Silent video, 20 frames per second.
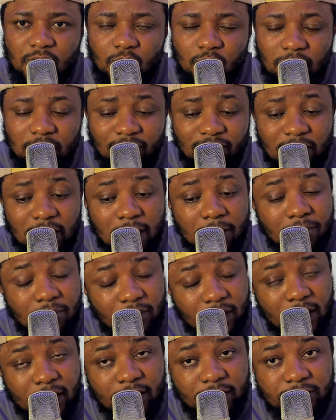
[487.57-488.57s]
one of their
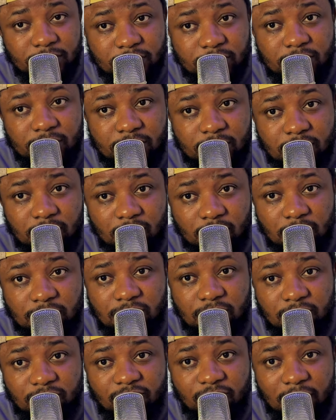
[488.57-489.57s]
branch,
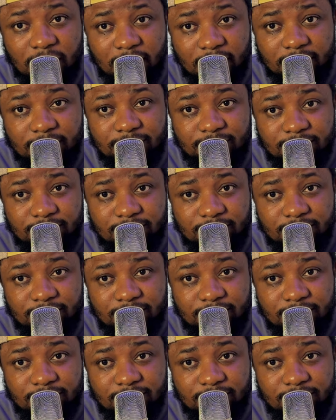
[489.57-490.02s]
was on fire.